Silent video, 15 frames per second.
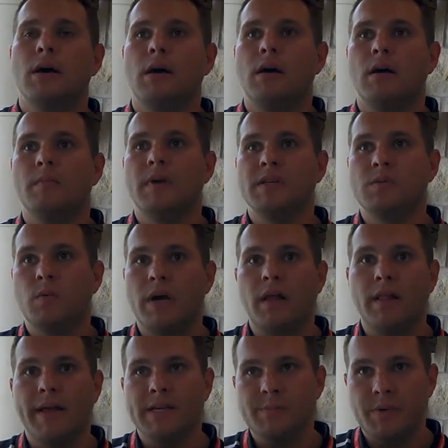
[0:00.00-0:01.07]
um, as
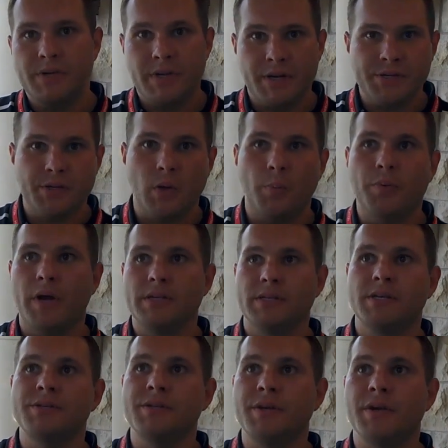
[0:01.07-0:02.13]
well as potential
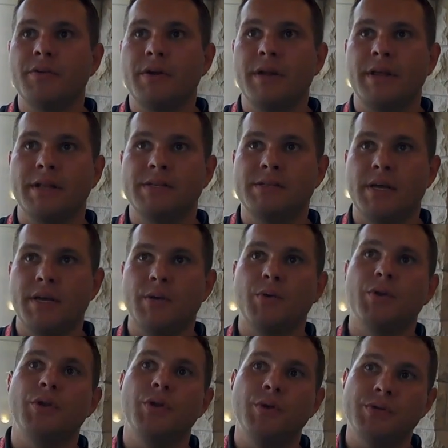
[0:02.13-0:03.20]
processing ingredients that you
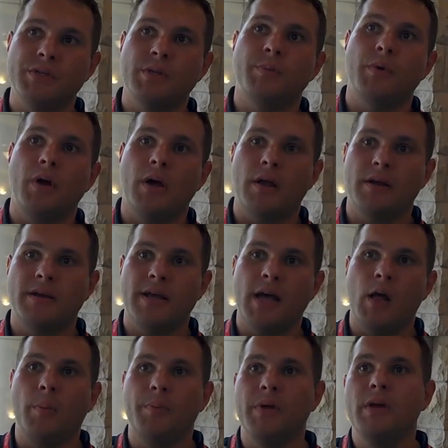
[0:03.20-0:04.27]
could use in the product to
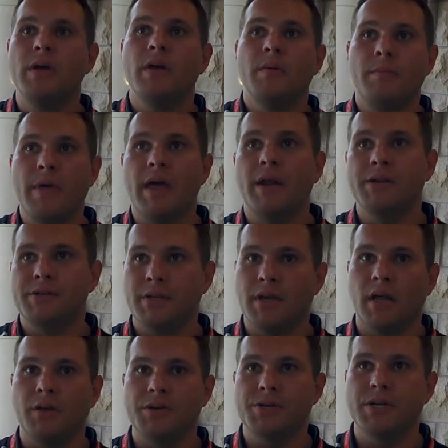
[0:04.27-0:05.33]
help manage the
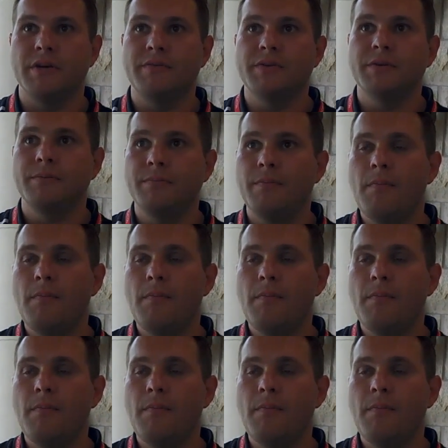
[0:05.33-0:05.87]
color shift.